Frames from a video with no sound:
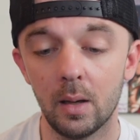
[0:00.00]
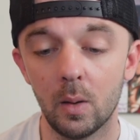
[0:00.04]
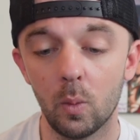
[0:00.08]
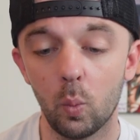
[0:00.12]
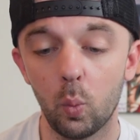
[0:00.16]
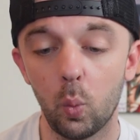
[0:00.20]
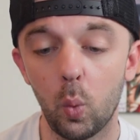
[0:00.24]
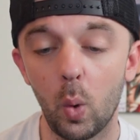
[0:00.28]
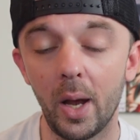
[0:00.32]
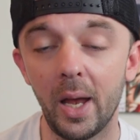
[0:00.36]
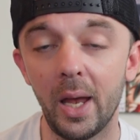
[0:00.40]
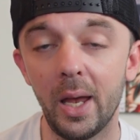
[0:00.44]

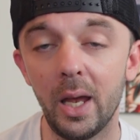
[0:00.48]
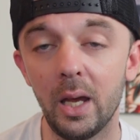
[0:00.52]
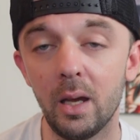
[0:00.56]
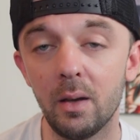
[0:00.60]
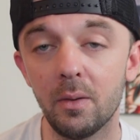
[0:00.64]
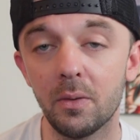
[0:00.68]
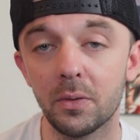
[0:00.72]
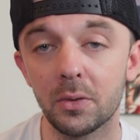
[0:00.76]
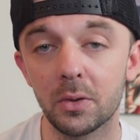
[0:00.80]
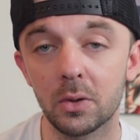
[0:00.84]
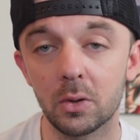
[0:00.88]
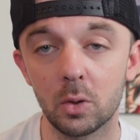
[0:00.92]

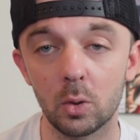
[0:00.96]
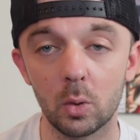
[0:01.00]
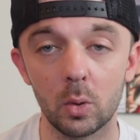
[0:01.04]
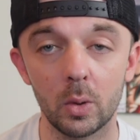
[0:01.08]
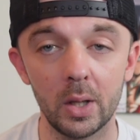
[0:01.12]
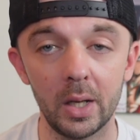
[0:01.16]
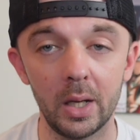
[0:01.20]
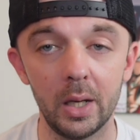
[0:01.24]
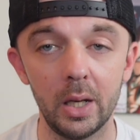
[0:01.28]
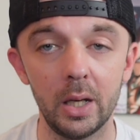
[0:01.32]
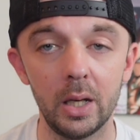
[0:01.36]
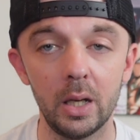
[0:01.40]

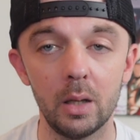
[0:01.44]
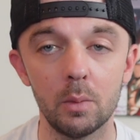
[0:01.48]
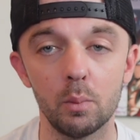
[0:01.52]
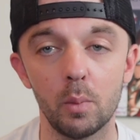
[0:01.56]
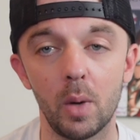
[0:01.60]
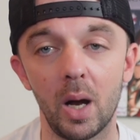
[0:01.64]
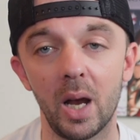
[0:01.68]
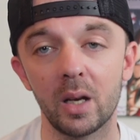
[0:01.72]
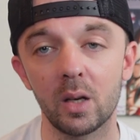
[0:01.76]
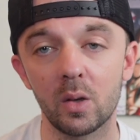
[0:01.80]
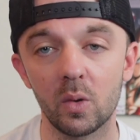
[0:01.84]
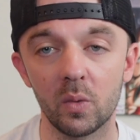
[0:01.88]
Wave3
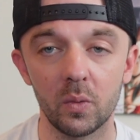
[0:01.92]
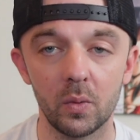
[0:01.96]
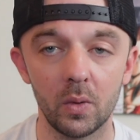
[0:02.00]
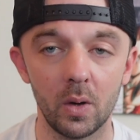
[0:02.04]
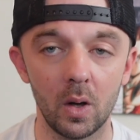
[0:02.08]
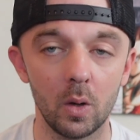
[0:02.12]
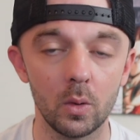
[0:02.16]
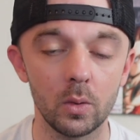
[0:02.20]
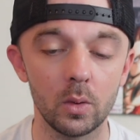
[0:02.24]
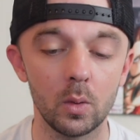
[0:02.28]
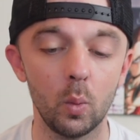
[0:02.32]
microphone.